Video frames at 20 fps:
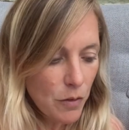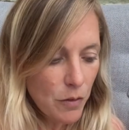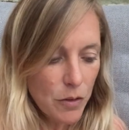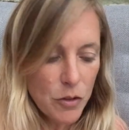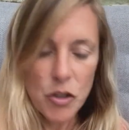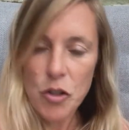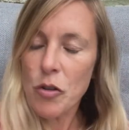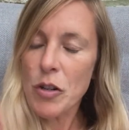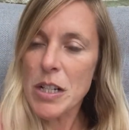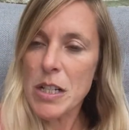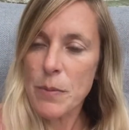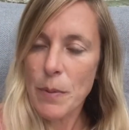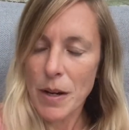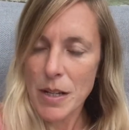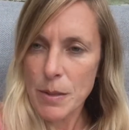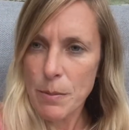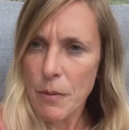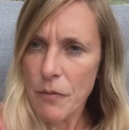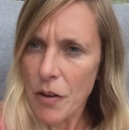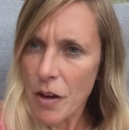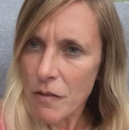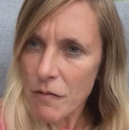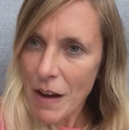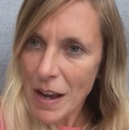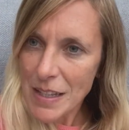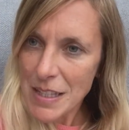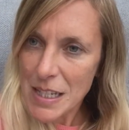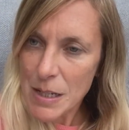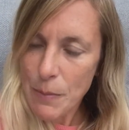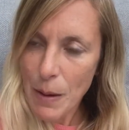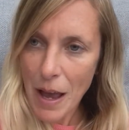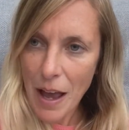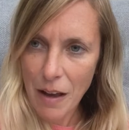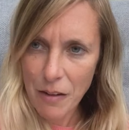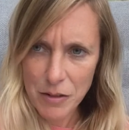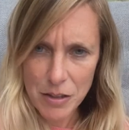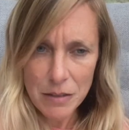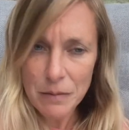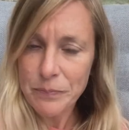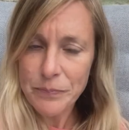joined by some of her ratty
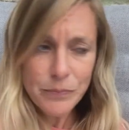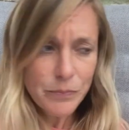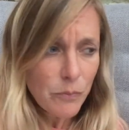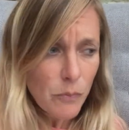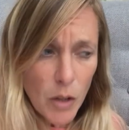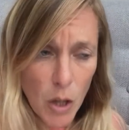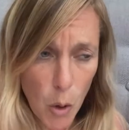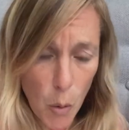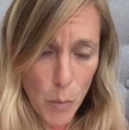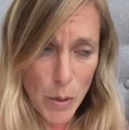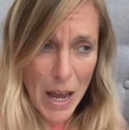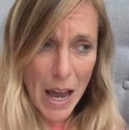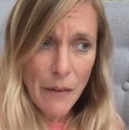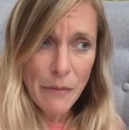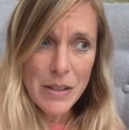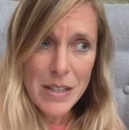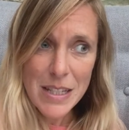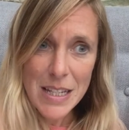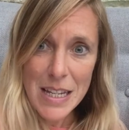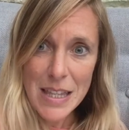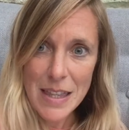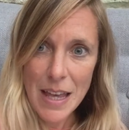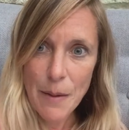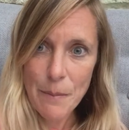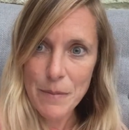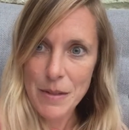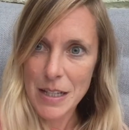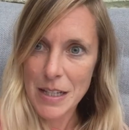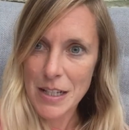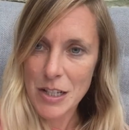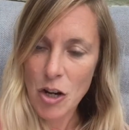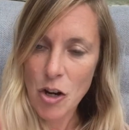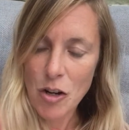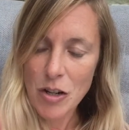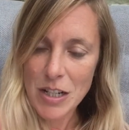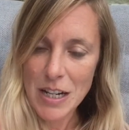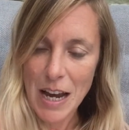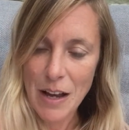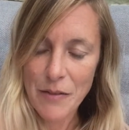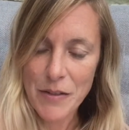pals. We haven't seen them since
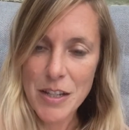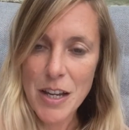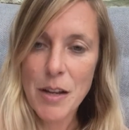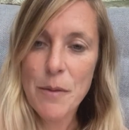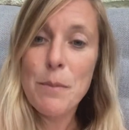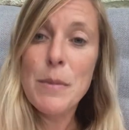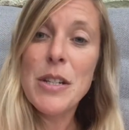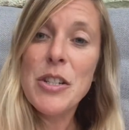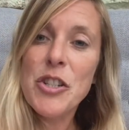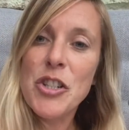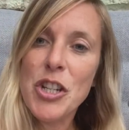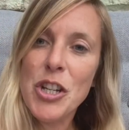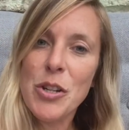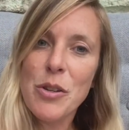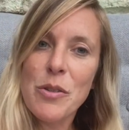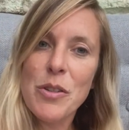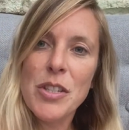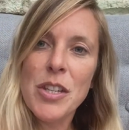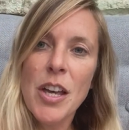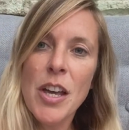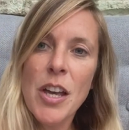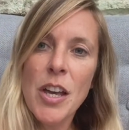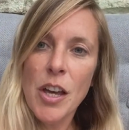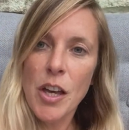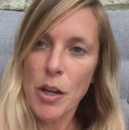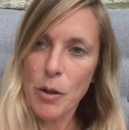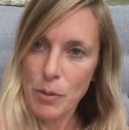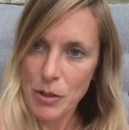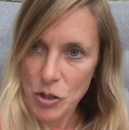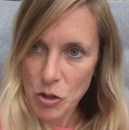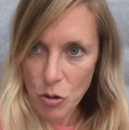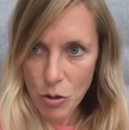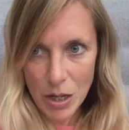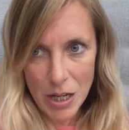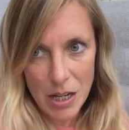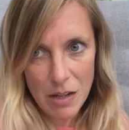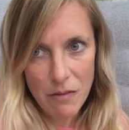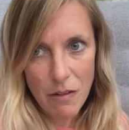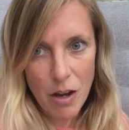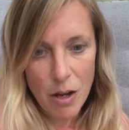lockdown. So Miss Jukes, who is your
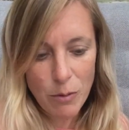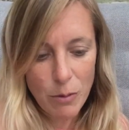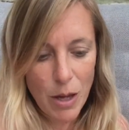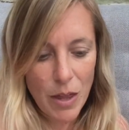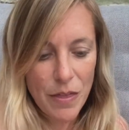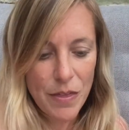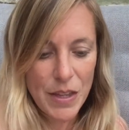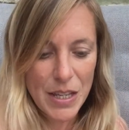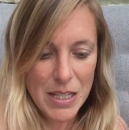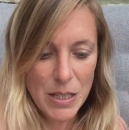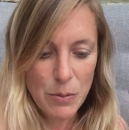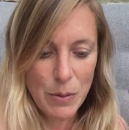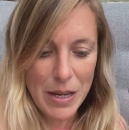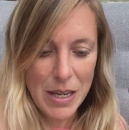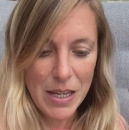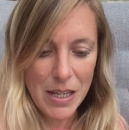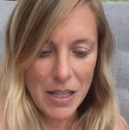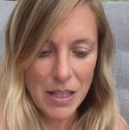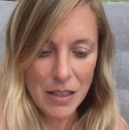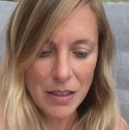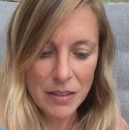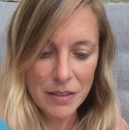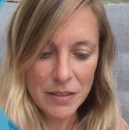hero this week?